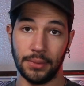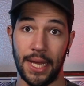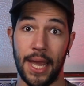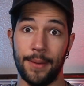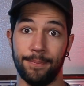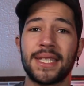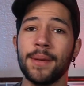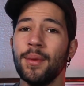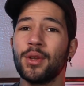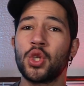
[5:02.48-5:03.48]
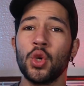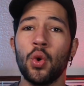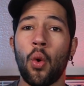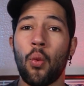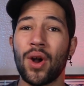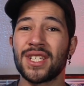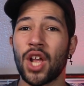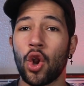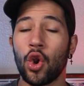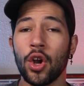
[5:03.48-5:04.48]
Yeah. Tip number 2 was
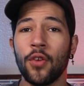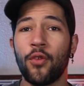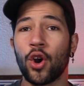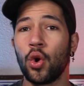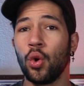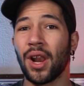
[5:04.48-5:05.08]
look for cool